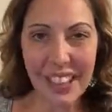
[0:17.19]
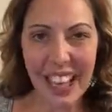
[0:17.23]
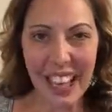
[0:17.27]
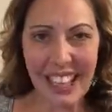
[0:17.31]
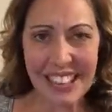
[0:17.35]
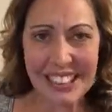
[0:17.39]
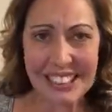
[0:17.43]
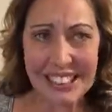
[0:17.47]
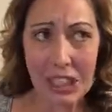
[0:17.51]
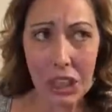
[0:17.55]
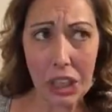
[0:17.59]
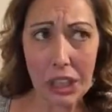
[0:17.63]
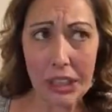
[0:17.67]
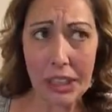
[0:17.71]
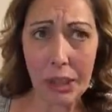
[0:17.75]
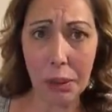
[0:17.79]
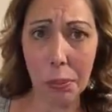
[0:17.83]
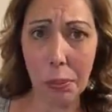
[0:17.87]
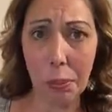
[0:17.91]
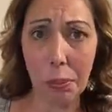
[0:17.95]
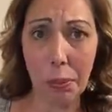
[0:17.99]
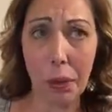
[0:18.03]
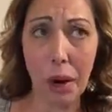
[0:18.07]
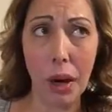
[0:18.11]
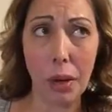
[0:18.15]
I saw
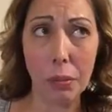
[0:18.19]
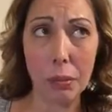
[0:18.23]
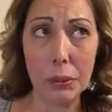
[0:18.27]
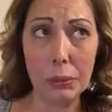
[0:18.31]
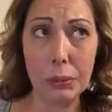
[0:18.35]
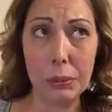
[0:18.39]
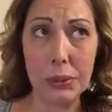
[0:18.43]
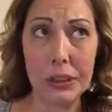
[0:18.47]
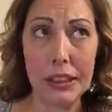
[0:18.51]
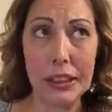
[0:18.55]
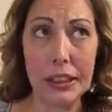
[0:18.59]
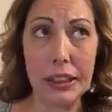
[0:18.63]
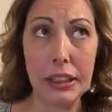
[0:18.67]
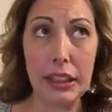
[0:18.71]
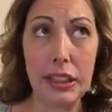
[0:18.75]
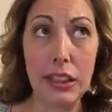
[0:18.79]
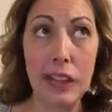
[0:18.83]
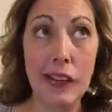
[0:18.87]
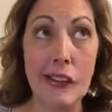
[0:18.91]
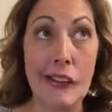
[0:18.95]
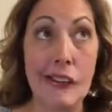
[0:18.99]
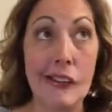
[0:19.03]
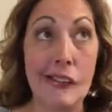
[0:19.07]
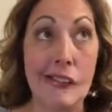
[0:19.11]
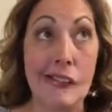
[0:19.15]
him
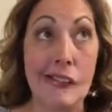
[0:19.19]
probably,